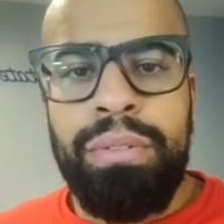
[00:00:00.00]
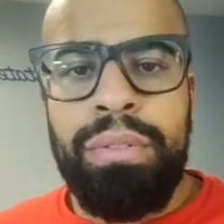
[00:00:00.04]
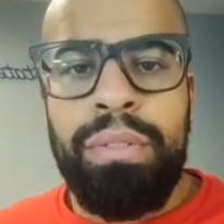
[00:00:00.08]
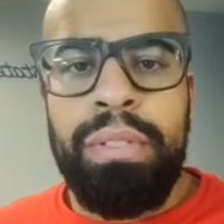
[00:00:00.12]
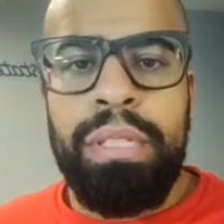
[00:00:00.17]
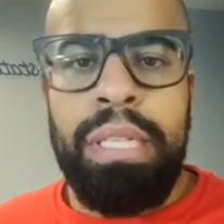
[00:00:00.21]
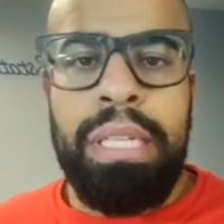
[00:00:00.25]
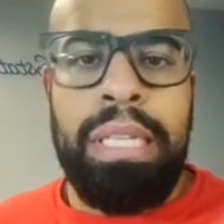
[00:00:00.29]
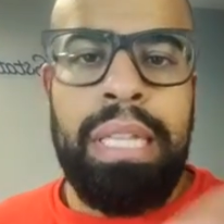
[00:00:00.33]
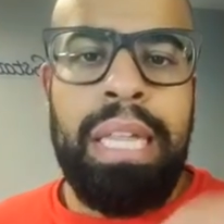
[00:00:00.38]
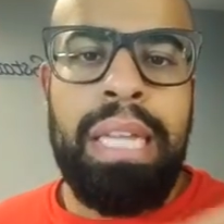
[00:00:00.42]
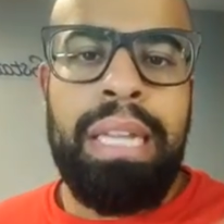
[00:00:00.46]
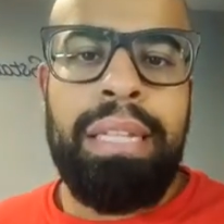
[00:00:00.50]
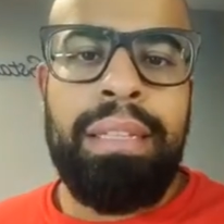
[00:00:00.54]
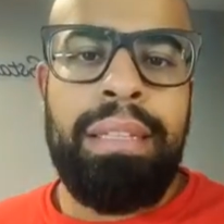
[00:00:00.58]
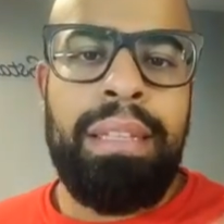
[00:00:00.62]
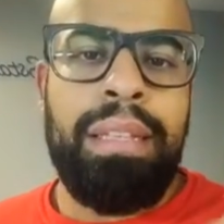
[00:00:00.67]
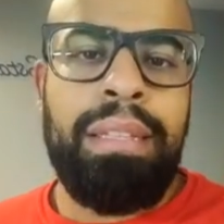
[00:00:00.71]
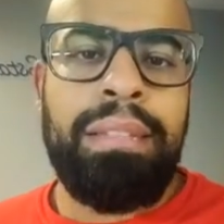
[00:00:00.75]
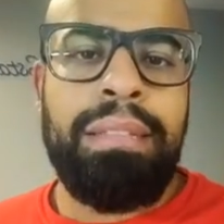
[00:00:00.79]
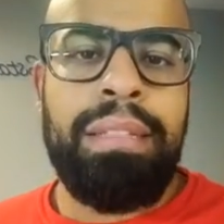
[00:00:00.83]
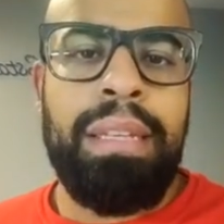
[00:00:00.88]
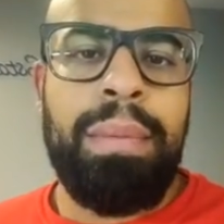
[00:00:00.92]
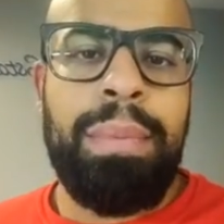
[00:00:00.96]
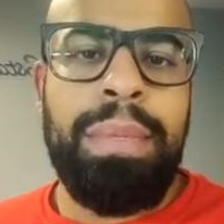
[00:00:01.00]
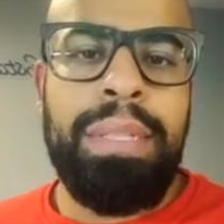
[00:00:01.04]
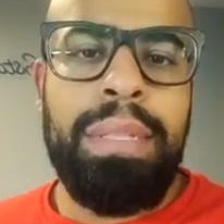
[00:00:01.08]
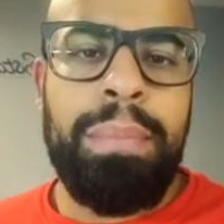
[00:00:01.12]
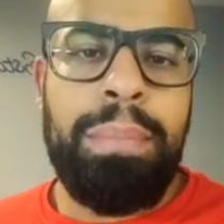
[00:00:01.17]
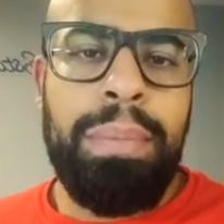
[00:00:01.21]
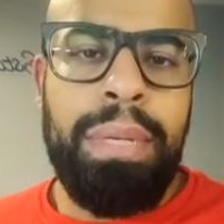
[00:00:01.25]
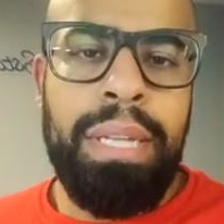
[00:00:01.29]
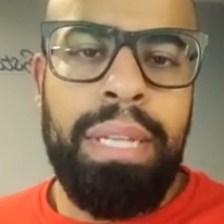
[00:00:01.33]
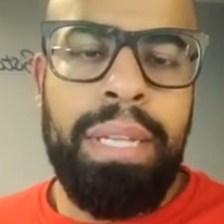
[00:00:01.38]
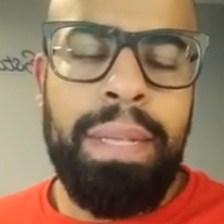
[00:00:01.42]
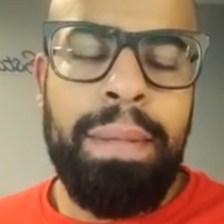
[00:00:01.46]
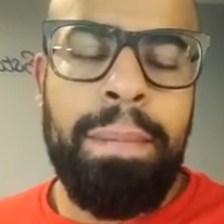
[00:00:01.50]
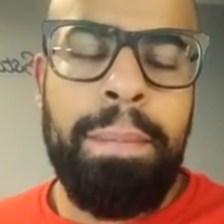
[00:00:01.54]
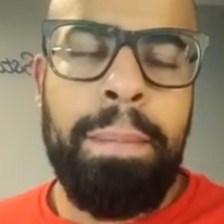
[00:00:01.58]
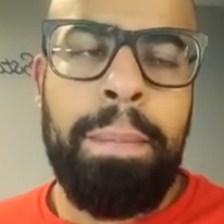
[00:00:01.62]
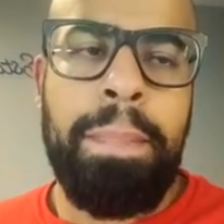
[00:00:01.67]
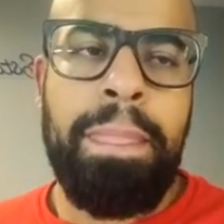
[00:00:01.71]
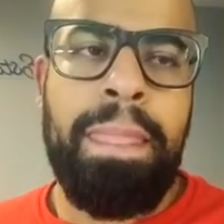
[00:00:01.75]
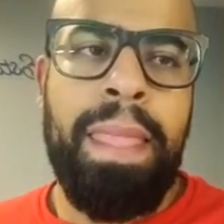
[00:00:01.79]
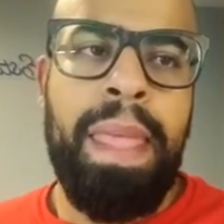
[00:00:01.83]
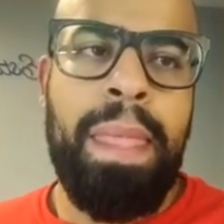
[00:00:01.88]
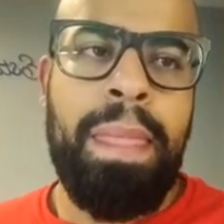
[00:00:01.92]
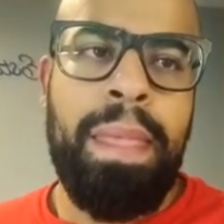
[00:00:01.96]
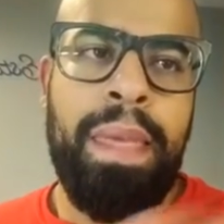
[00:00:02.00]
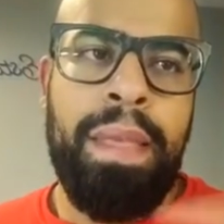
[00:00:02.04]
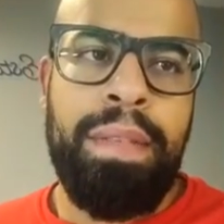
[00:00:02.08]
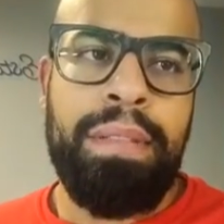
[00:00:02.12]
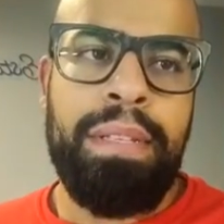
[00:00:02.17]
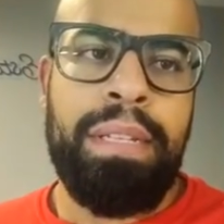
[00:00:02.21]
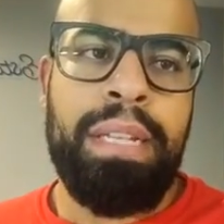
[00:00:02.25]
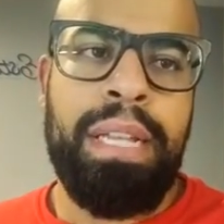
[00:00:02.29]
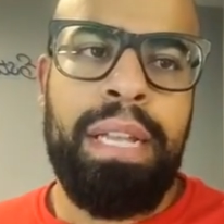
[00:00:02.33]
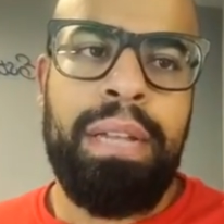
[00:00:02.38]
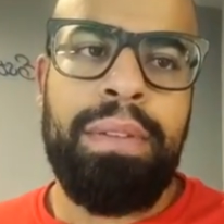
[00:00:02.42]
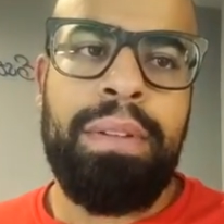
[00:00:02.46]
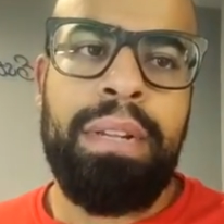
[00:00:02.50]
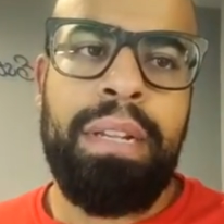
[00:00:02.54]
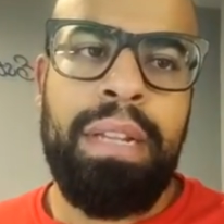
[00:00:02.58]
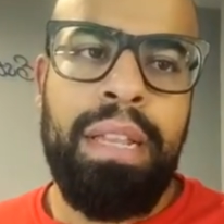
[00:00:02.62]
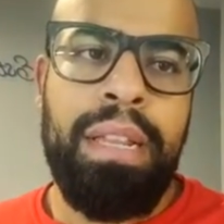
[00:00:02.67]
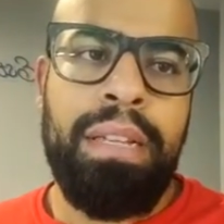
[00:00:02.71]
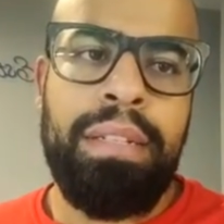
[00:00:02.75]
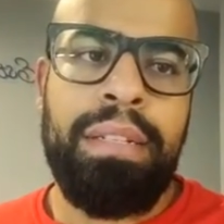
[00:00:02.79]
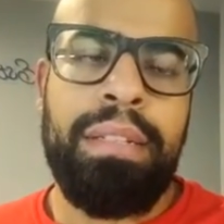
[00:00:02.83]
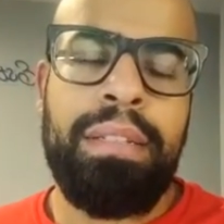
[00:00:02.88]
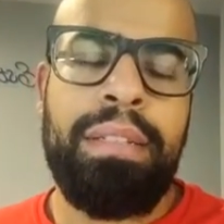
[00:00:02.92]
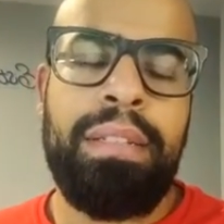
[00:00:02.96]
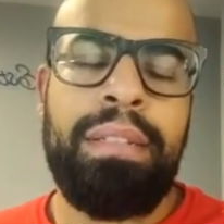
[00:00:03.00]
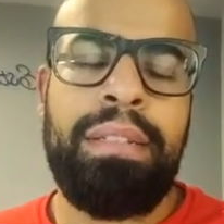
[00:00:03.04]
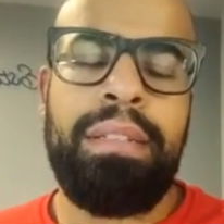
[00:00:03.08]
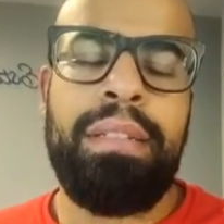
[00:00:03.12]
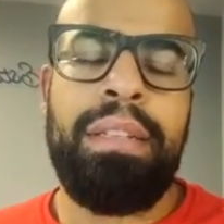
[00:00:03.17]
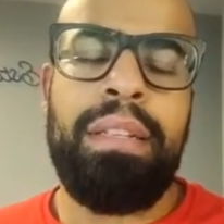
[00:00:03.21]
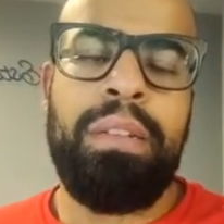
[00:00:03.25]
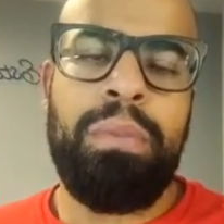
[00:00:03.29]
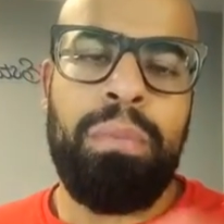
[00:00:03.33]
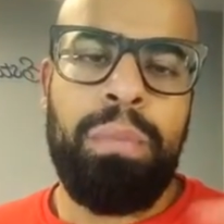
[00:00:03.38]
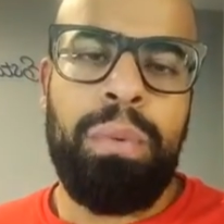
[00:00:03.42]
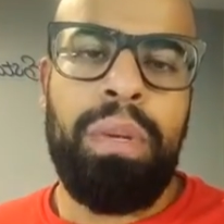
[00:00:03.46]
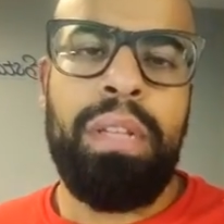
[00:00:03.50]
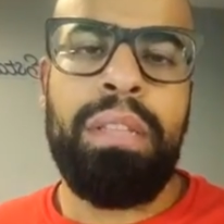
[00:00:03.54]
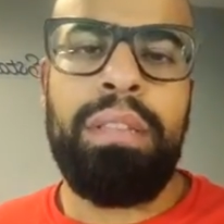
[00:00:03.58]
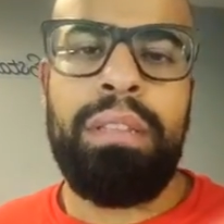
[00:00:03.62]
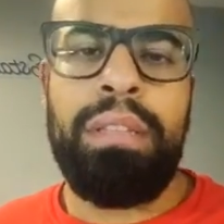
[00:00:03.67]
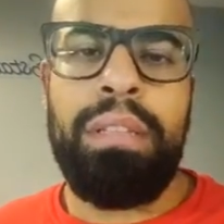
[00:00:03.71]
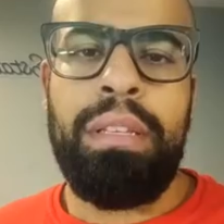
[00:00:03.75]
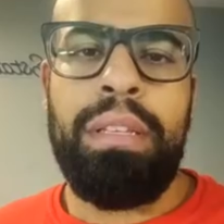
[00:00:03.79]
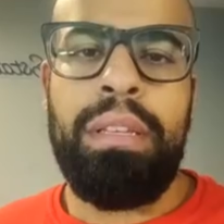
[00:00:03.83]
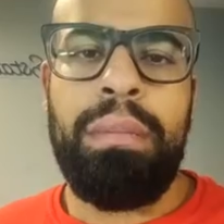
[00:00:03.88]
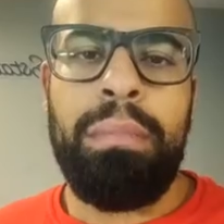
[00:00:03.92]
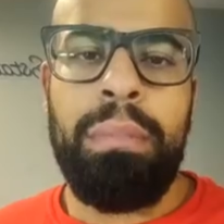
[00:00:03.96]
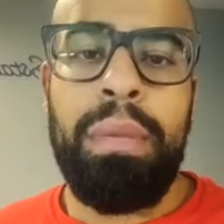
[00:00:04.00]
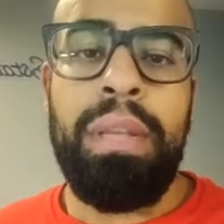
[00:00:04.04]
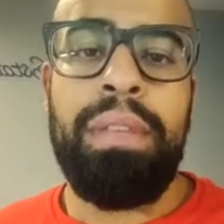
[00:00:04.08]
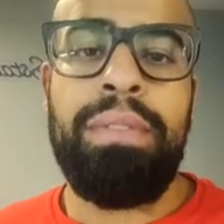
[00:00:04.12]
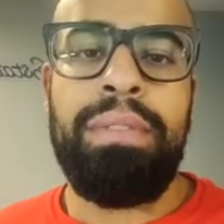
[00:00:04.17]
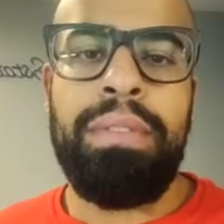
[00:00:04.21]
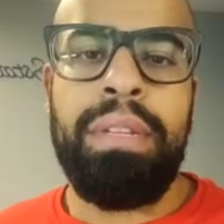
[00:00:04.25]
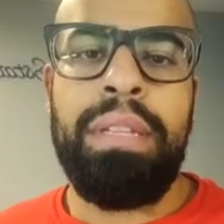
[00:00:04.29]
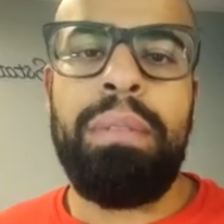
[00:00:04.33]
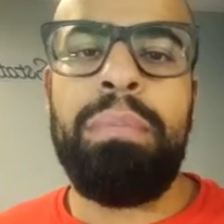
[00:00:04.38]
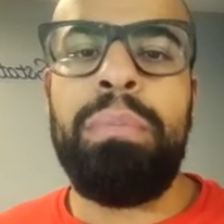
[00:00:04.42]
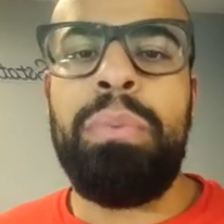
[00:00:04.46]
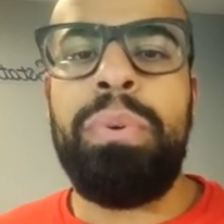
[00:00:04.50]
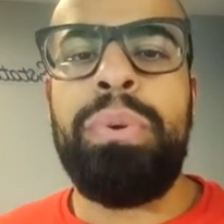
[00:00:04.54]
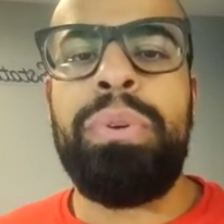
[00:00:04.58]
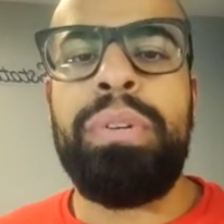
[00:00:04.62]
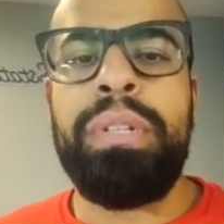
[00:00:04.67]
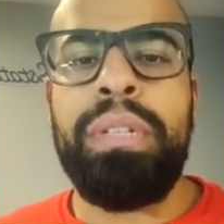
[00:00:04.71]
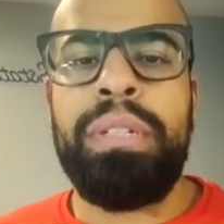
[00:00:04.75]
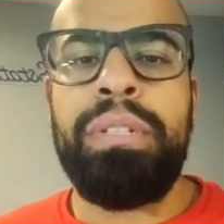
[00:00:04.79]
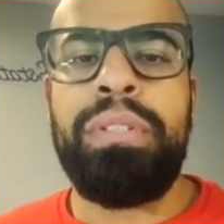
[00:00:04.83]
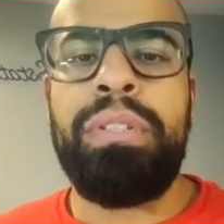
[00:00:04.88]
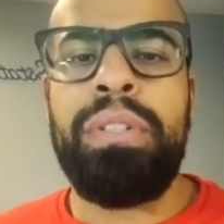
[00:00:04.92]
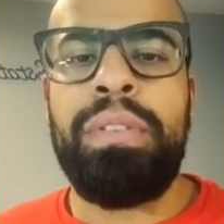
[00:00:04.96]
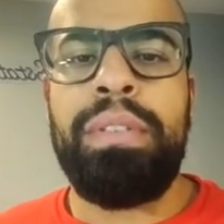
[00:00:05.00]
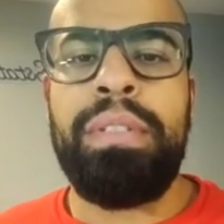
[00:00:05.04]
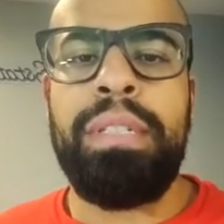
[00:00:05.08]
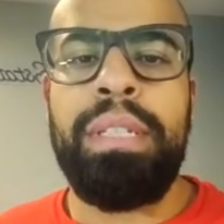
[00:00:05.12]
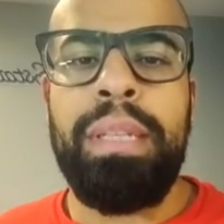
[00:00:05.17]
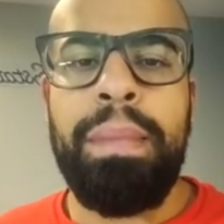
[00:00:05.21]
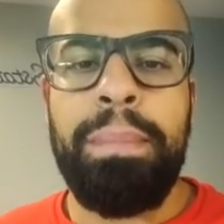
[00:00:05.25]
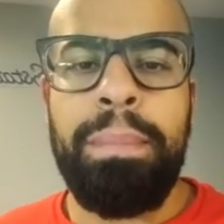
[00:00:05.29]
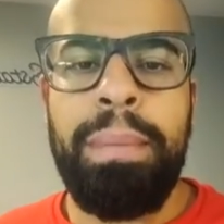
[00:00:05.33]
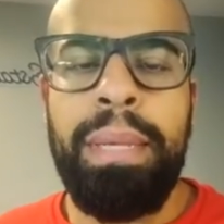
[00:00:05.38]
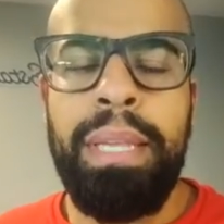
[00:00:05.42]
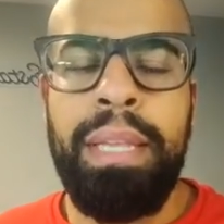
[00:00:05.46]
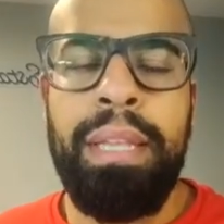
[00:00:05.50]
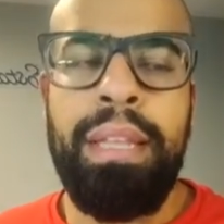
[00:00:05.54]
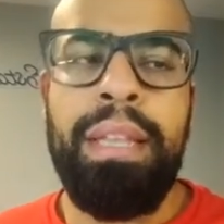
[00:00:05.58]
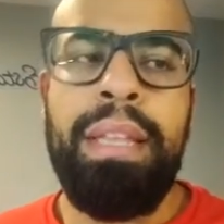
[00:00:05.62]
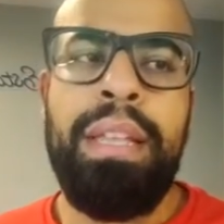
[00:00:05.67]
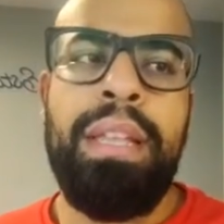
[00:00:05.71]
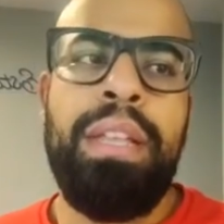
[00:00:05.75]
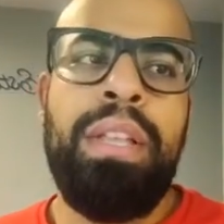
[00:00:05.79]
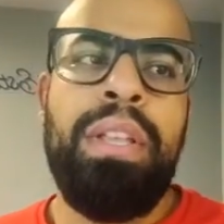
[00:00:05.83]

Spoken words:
So there's a lot of things come into play, and there's a calculation to see what the monthly mortgage insurance can be.